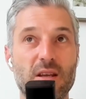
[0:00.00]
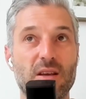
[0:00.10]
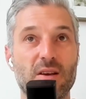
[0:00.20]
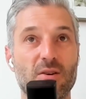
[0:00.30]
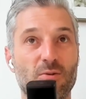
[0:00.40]

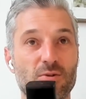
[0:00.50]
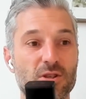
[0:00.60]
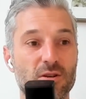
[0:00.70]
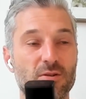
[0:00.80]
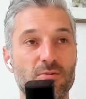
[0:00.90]

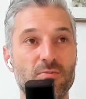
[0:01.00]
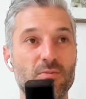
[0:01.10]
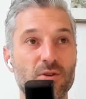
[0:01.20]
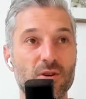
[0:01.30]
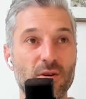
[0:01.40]
also
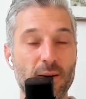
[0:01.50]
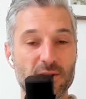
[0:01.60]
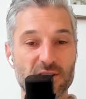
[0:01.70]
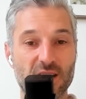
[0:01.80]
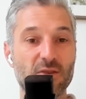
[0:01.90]

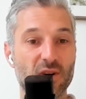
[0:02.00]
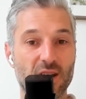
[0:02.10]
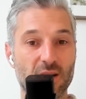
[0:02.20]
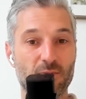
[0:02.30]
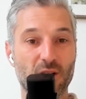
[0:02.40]
MSK
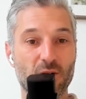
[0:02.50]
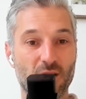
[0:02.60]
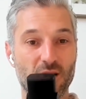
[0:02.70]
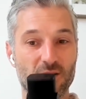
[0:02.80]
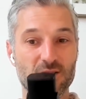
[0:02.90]
rehab
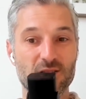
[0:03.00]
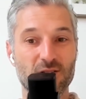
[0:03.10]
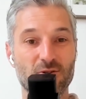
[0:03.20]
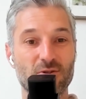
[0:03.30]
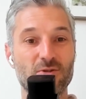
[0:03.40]
requires
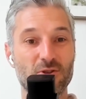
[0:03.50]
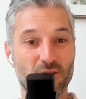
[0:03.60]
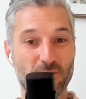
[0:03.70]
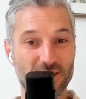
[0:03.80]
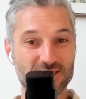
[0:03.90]

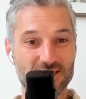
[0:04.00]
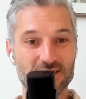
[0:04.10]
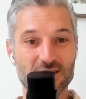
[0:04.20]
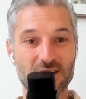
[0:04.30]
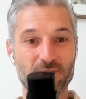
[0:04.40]

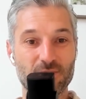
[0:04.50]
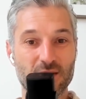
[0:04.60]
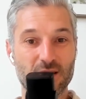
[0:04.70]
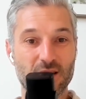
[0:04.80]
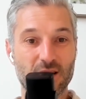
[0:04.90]
neuroplasticity,
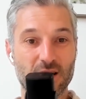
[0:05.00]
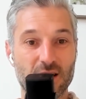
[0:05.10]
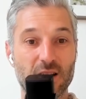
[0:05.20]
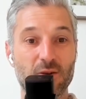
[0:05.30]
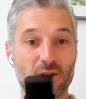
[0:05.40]

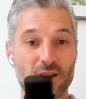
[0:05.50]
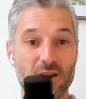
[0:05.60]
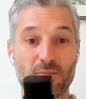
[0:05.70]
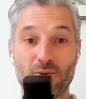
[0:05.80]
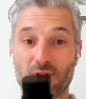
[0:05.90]
equally
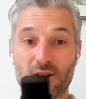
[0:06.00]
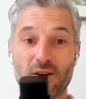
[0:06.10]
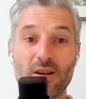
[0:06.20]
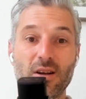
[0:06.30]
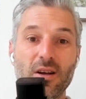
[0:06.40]
important
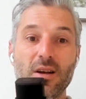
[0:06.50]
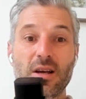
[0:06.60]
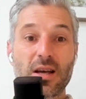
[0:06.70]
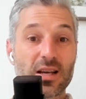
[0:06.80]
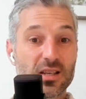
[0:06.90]

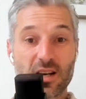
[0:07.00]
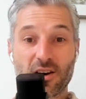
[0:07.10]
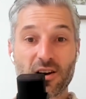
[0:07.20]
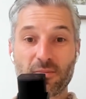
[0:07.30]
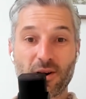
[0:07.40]
as any
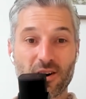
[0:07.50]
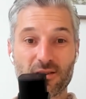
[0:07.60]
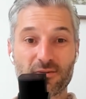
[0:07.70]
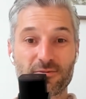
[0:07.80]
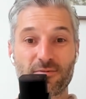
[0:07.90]
other part
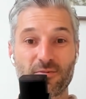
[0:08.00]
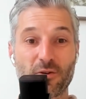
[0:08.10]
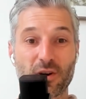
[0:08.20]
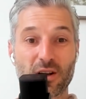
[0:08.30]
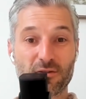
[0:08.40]
of the
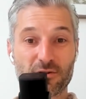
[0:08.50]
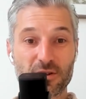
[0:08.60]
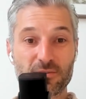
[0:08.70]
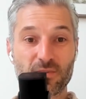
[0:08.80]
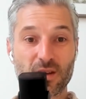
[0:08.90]

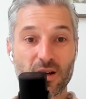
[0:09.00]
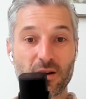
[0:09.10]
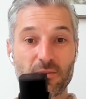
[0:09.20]
recovery. But